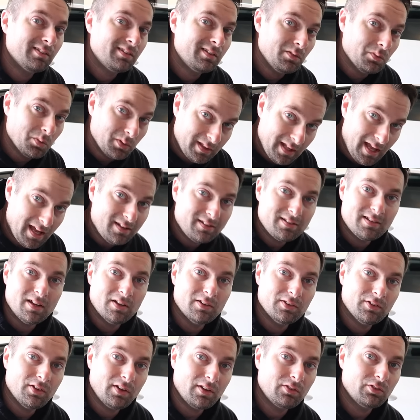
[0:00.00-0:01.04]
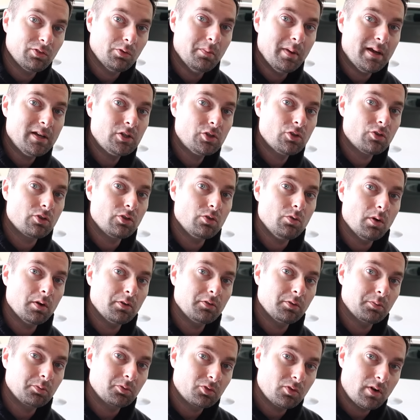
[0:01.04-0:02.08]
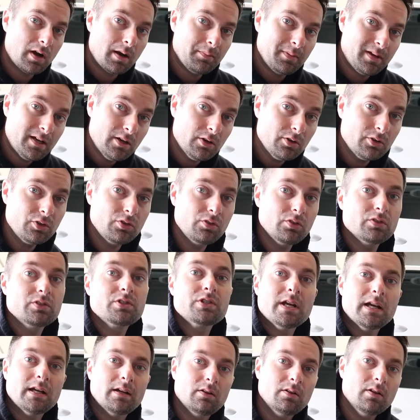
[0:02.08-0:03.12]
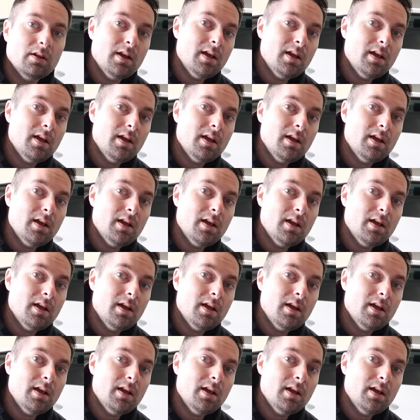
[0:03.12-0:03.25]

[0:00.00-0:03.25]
see what that sounds like. So make sure that you are subscribed here to this channel.